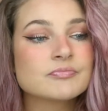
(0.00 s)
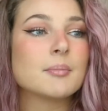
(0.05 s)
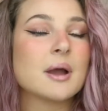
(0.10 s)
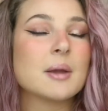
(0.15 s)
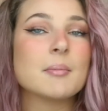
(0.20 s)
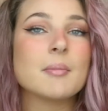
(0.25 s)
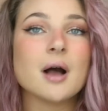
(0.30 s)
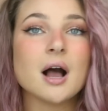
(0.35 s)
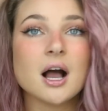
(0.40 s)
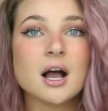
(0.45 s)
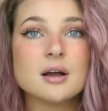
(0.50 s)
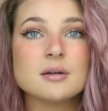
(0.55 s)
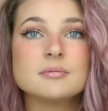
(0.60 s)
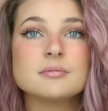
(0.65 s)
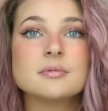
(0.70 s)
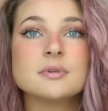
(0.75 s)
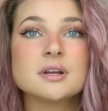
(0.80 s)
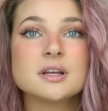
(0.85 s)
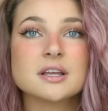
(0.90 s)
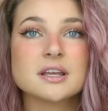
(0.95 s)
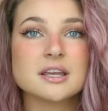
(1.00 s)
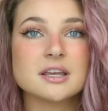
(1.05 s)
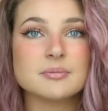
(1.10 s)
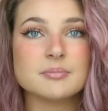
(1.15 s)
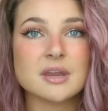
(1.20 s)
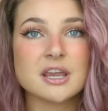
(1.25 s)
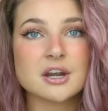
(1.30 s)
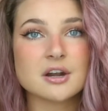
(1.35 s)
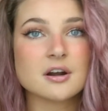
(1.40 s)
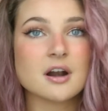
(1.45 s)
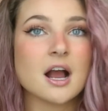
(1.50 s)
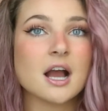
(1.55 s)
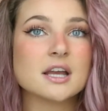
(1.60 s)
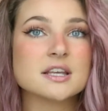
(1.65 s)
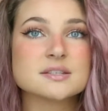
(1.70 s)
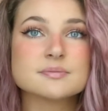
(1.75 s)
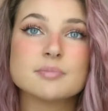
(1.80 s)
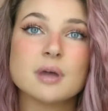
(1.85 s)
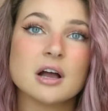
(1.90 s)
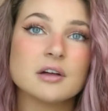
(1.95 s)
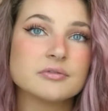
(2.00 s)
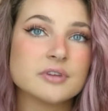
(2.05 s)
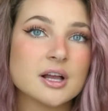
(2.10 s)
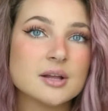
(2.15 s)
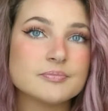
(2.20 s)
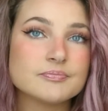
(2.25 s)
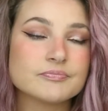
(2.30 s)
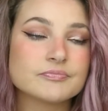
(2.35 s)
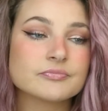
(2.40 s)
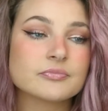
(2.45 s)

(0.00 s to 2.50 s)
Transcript: My mom, it made her eyes puff up,